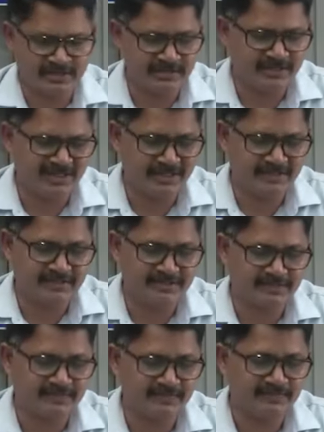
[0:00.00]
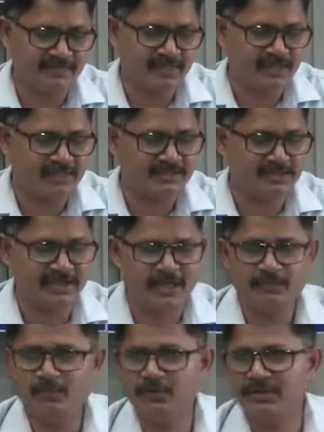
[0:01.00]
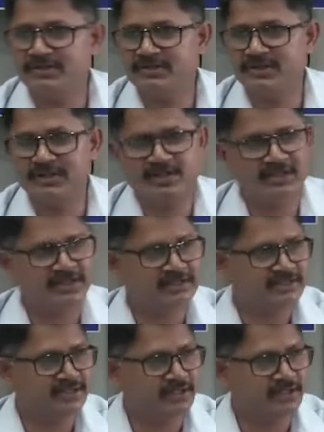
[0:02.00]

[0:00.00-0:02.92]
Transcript: incidents, state police is